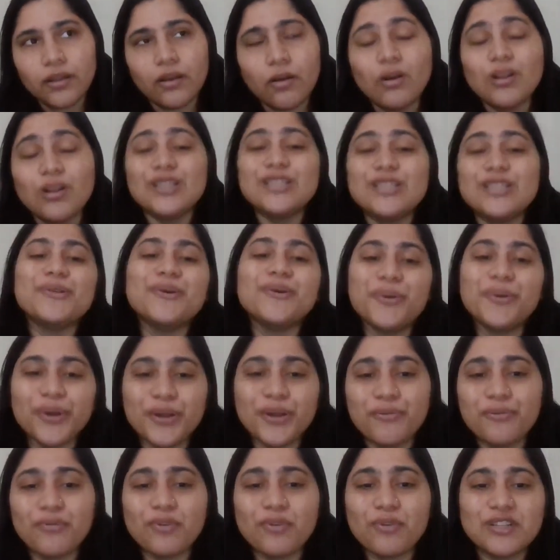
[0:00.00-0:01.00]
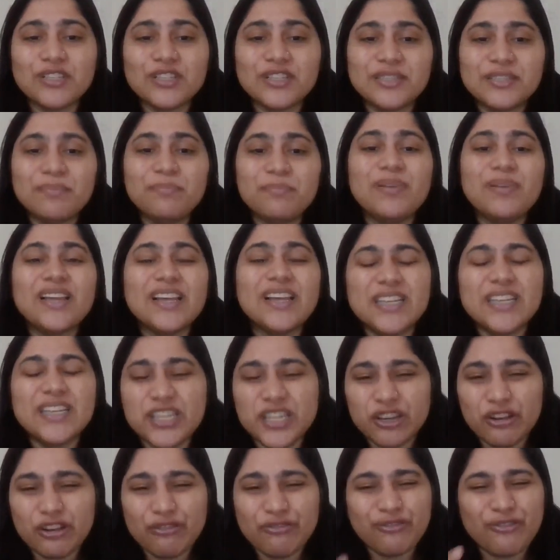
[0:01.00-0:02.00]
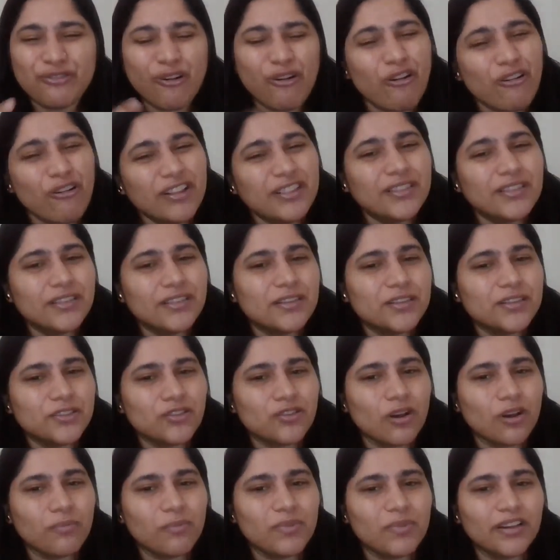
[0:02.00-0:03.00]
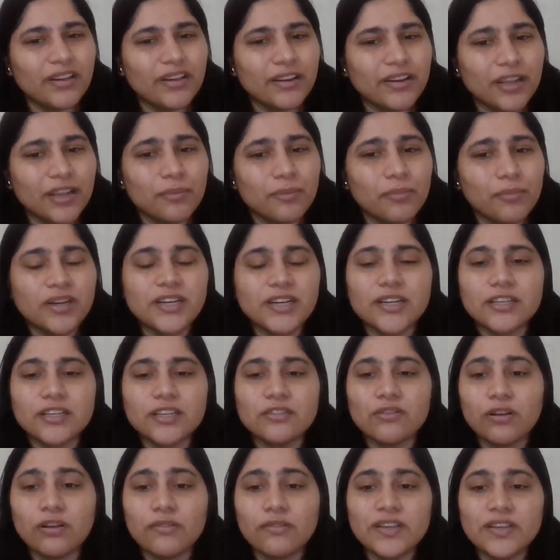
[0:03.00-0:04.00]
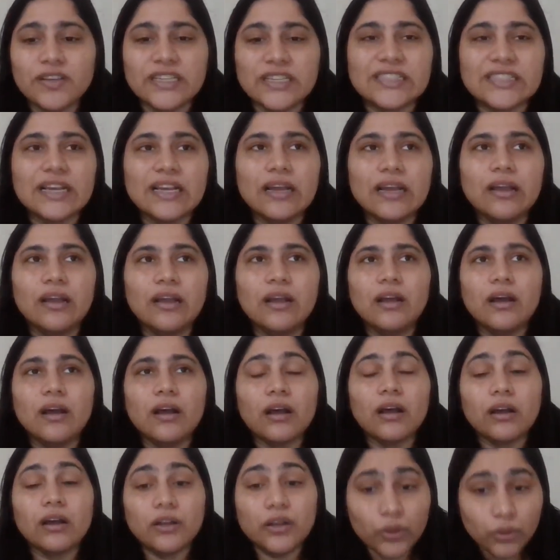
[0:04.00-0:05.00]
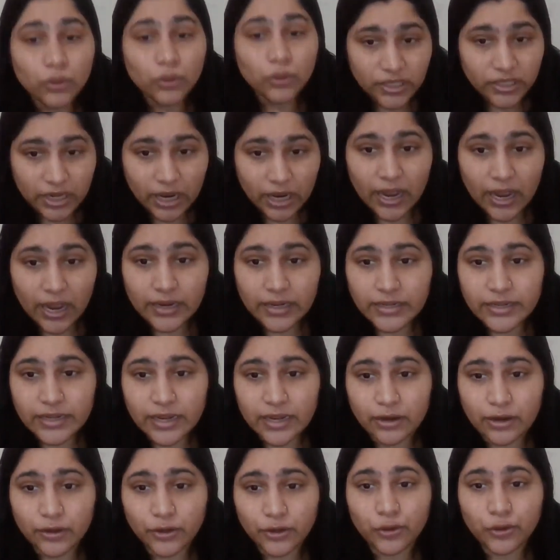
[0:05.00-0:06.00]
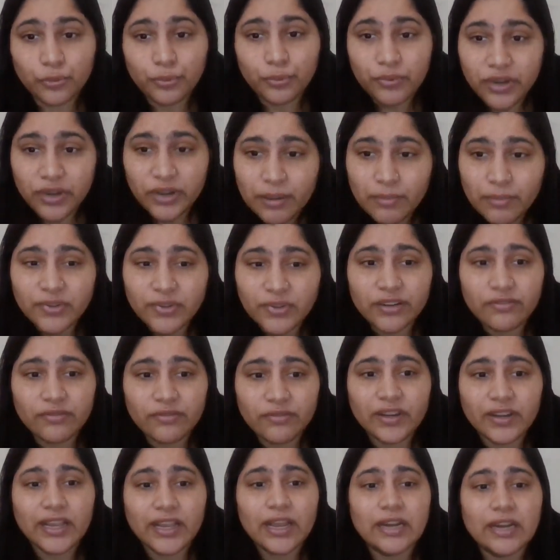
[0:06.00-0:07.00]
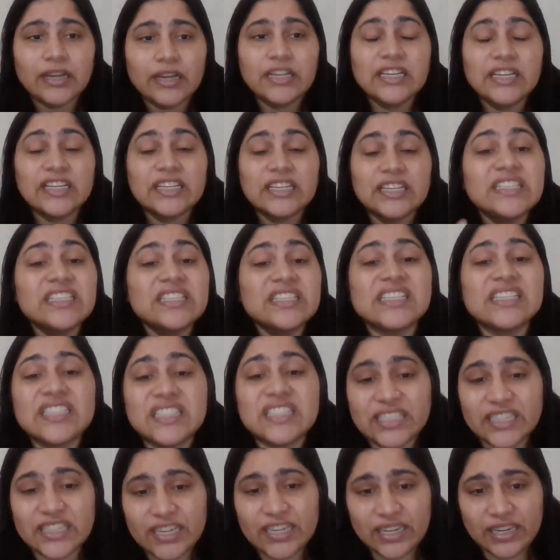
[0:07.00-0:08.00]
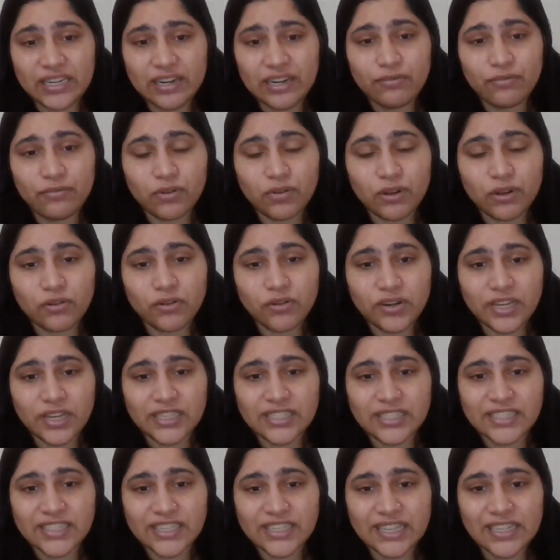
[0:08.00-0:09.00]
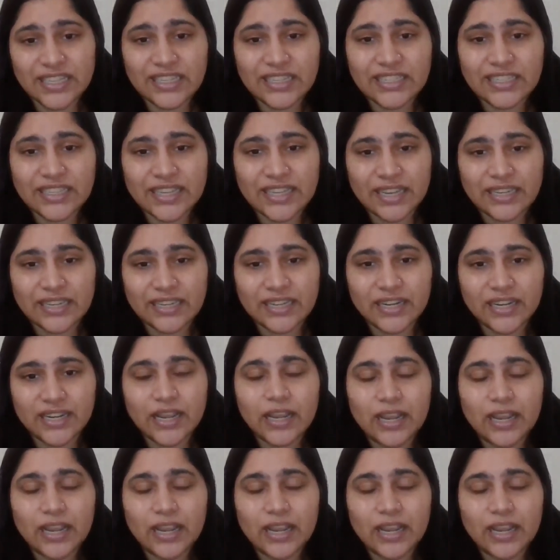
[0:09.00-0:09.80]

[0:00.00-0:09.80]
also involves plenty of on-the-job learning, but it is always a good idea to preemptively and consistently work on your skill set.